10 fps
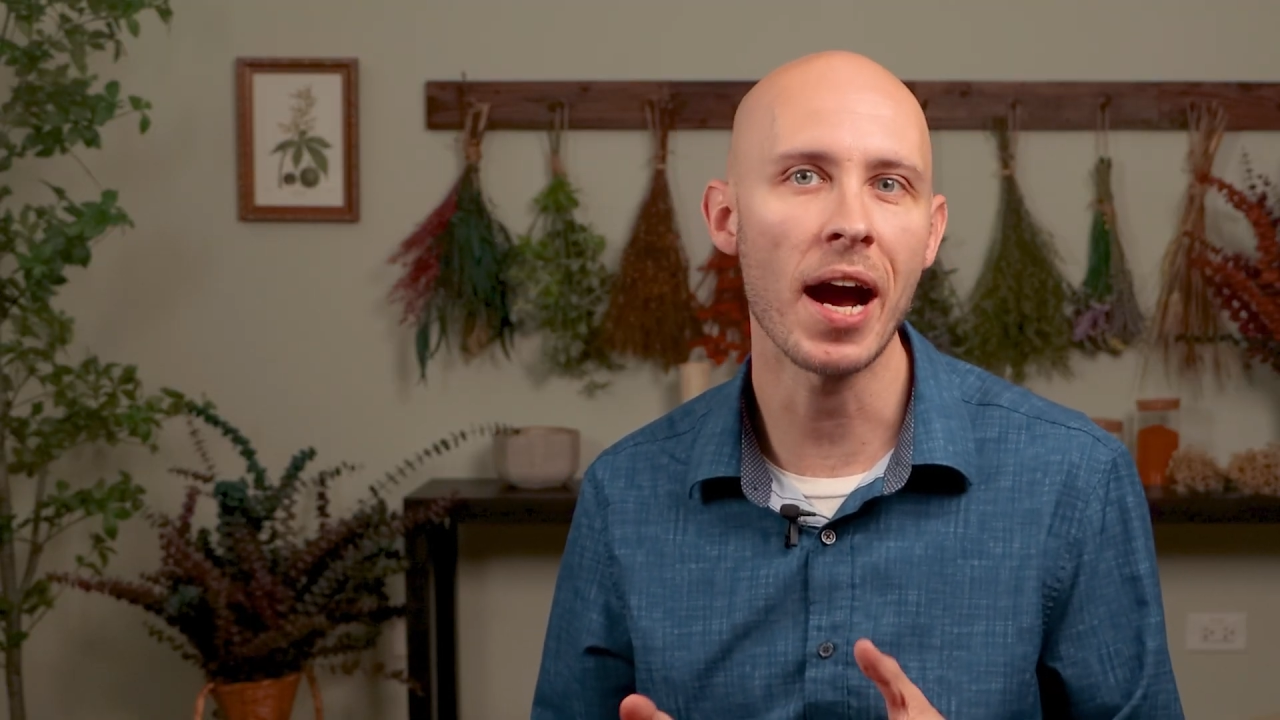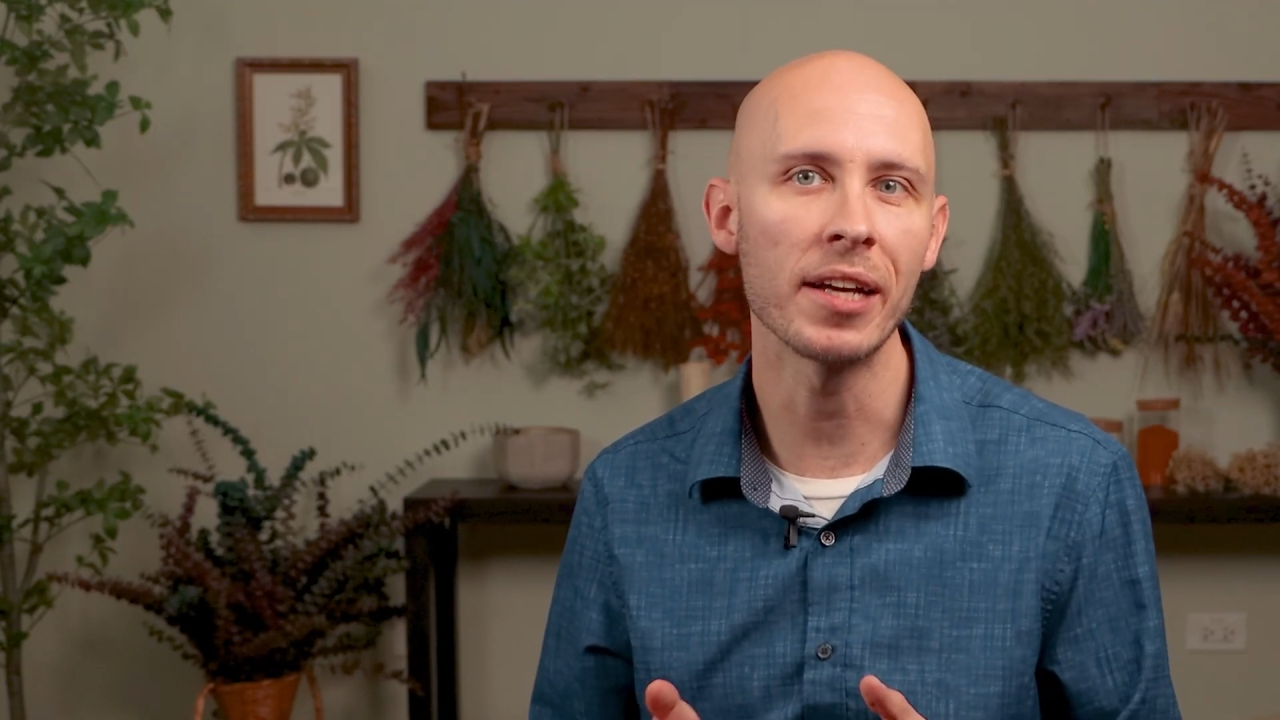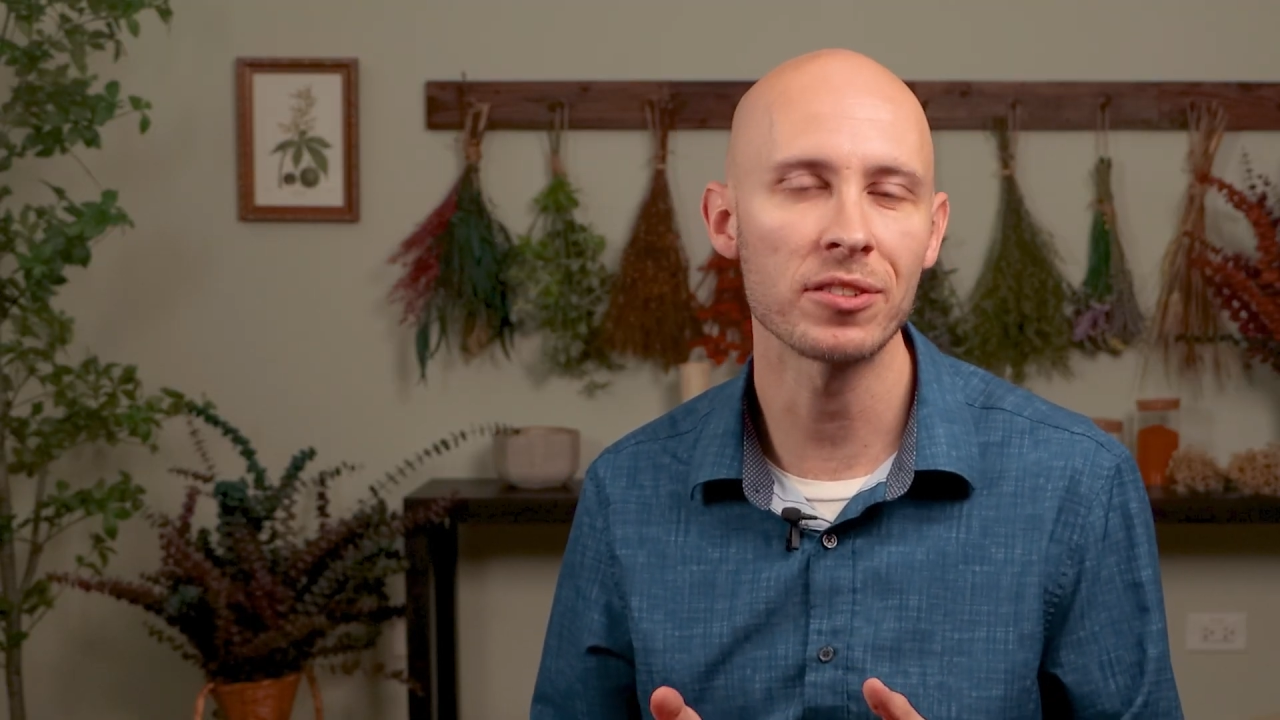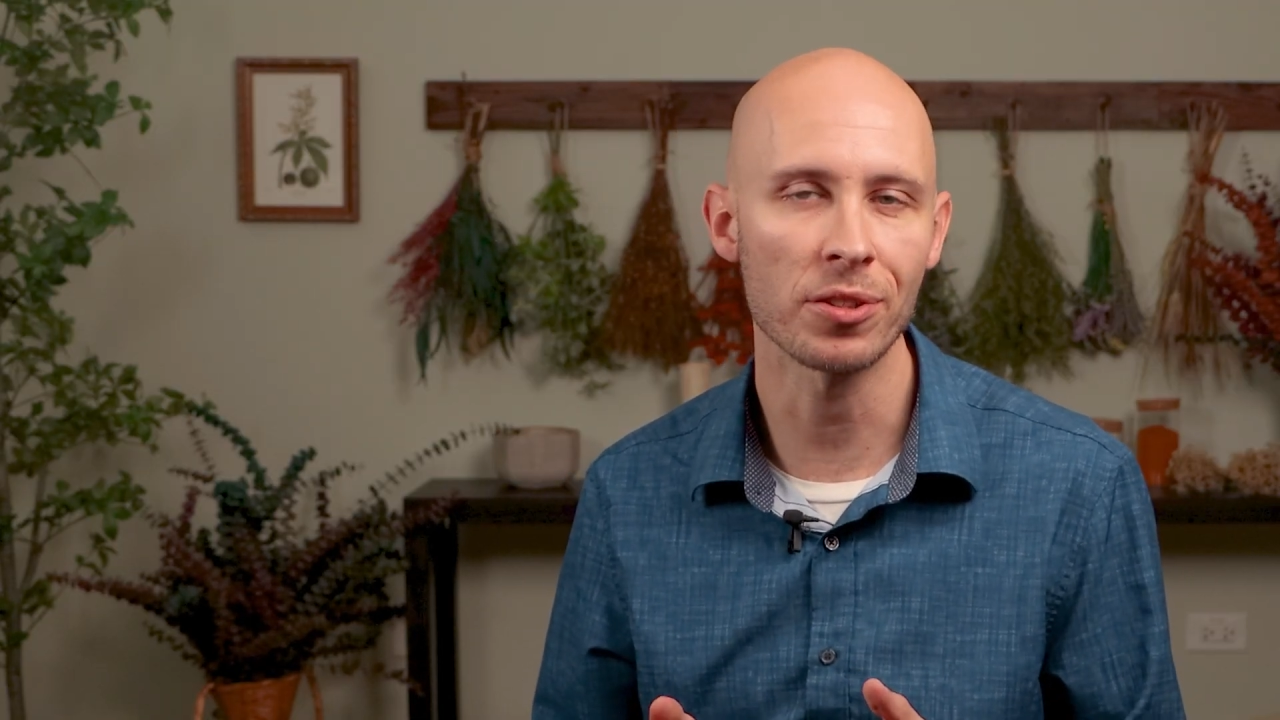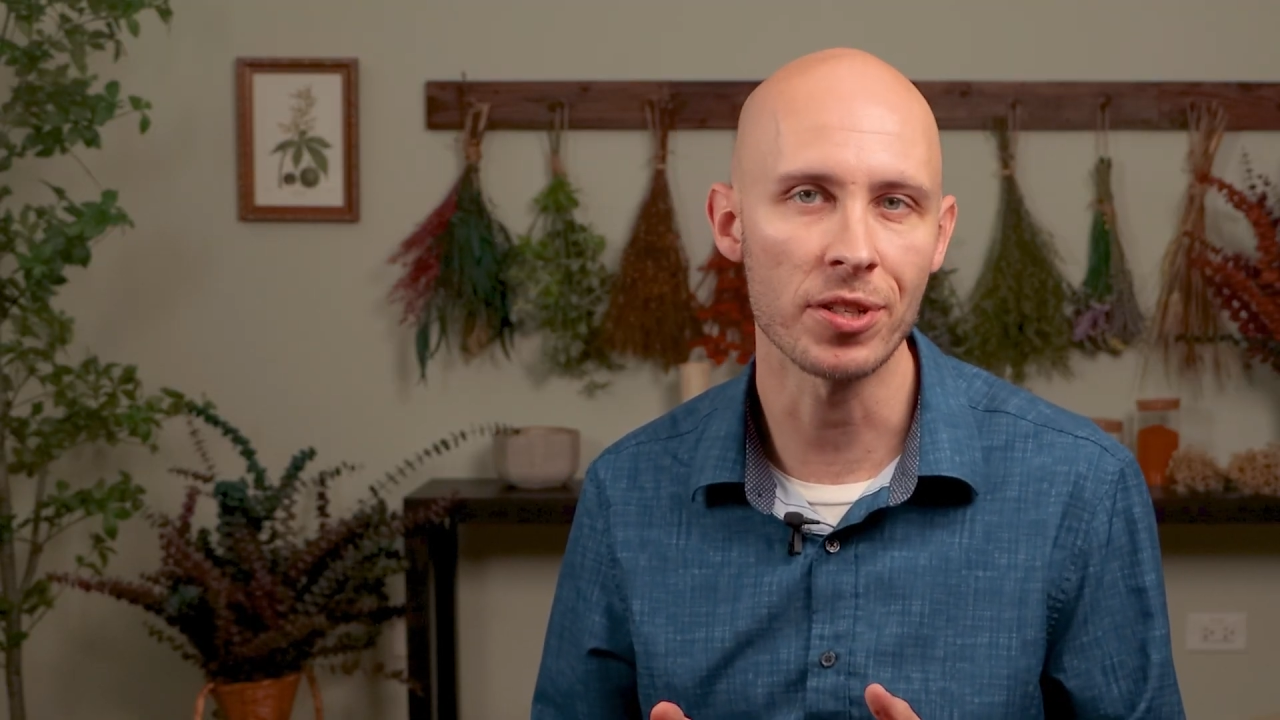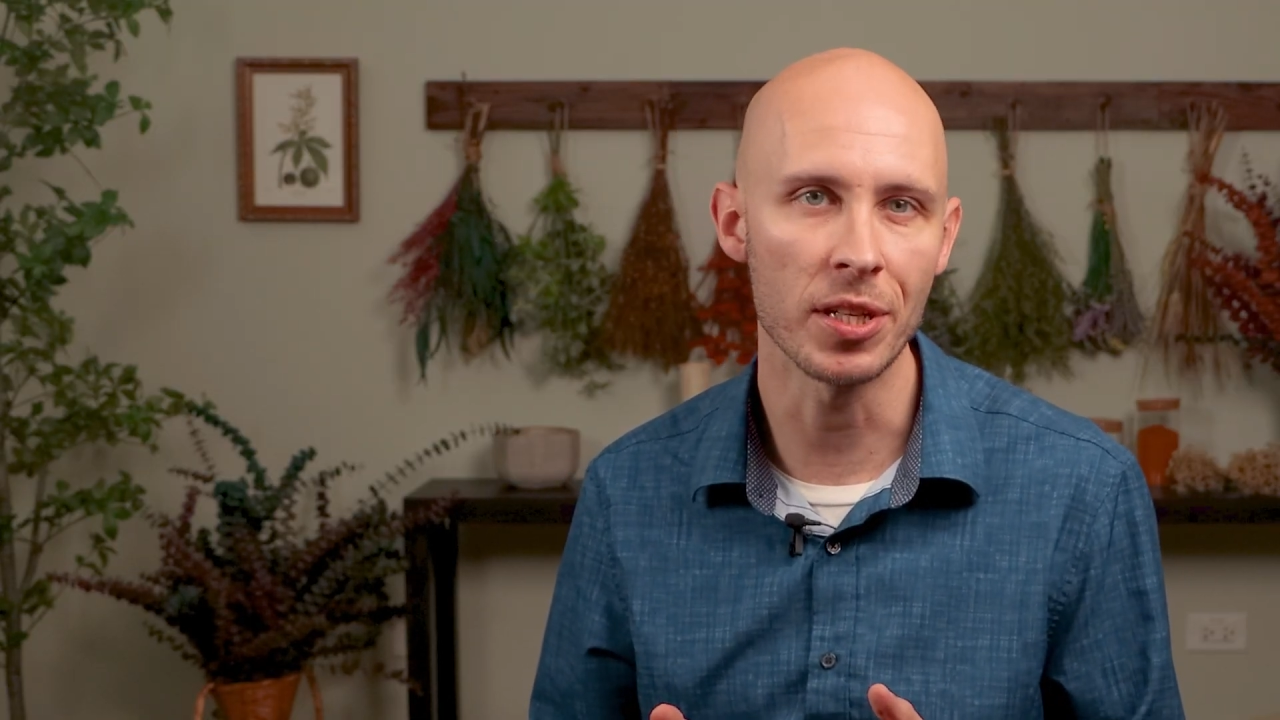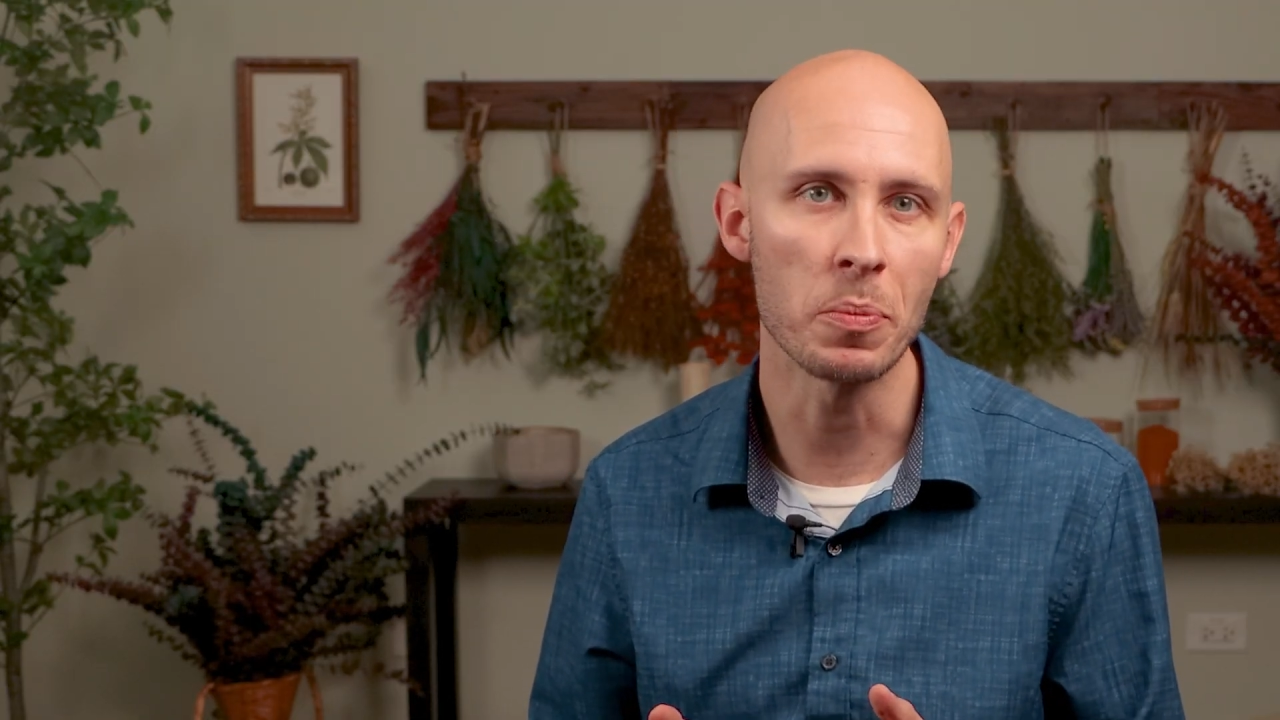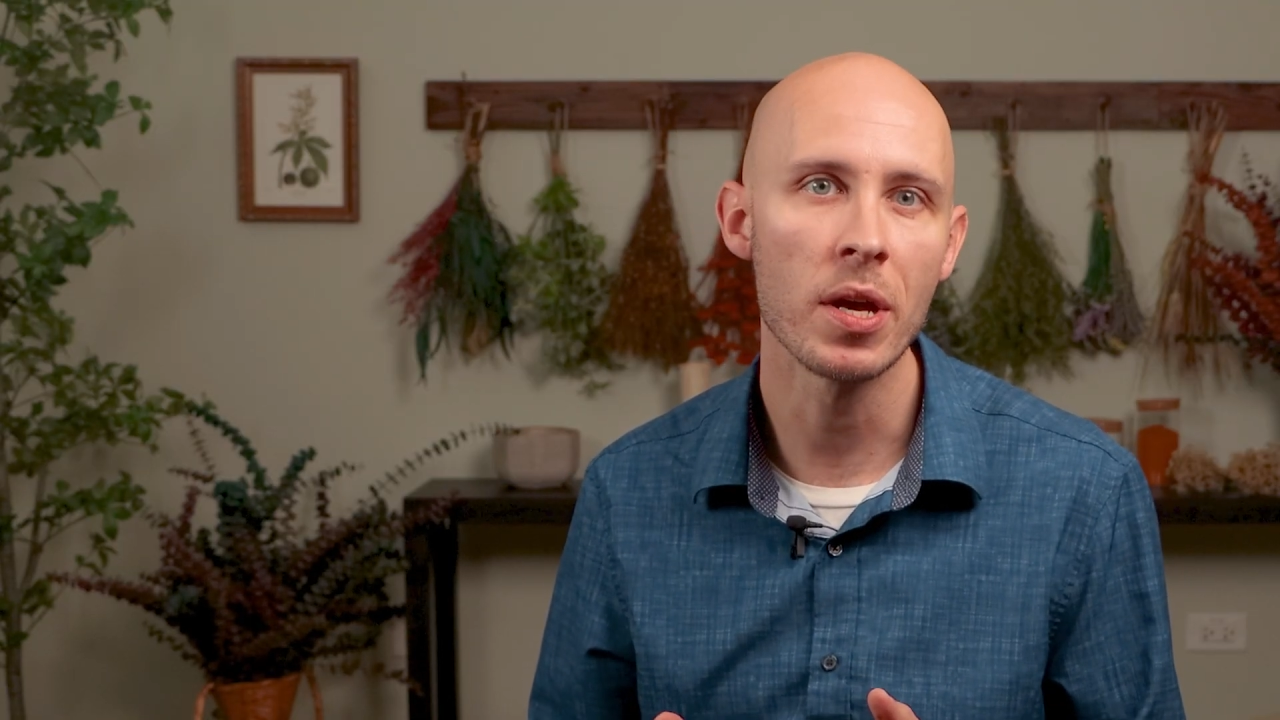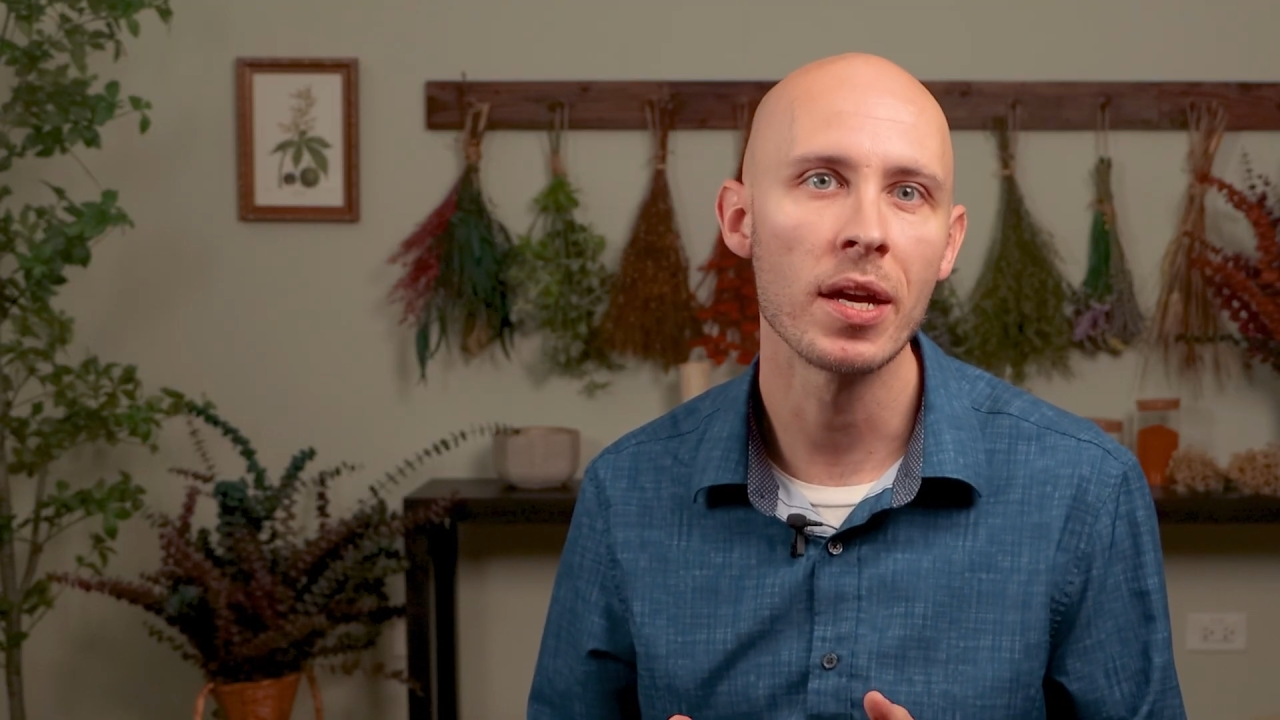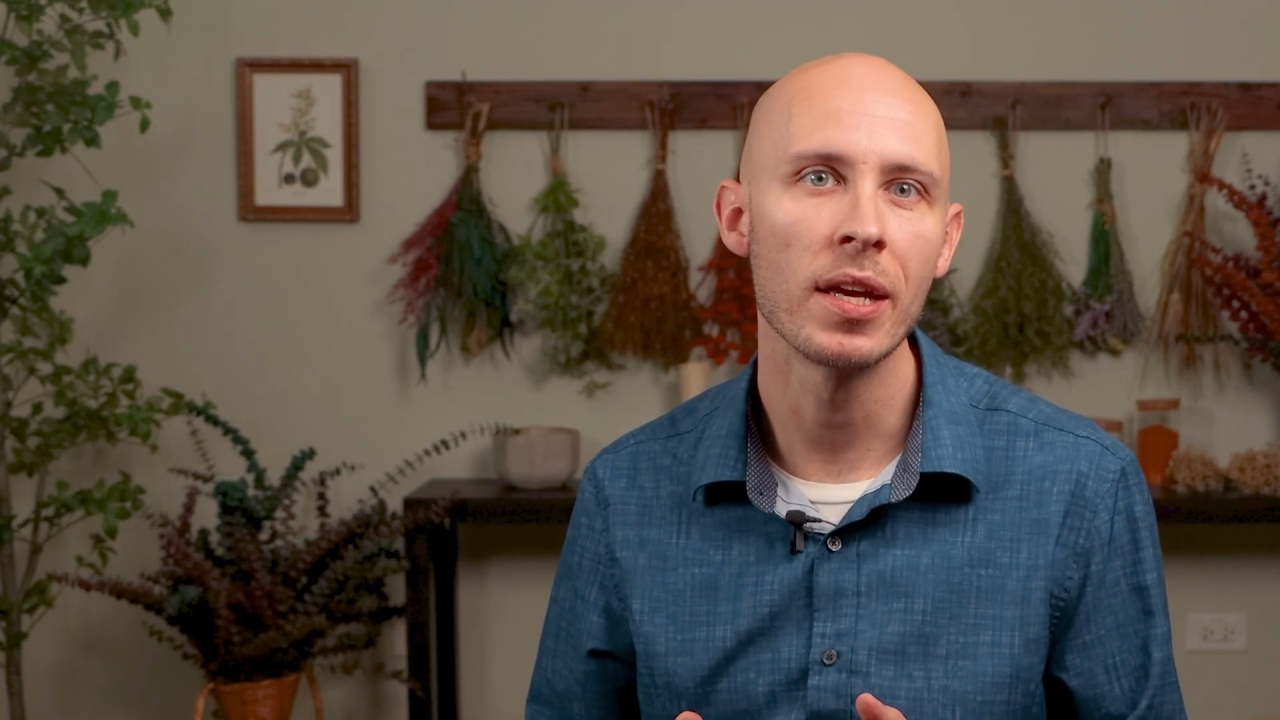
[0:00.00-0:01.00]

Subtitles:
ice cream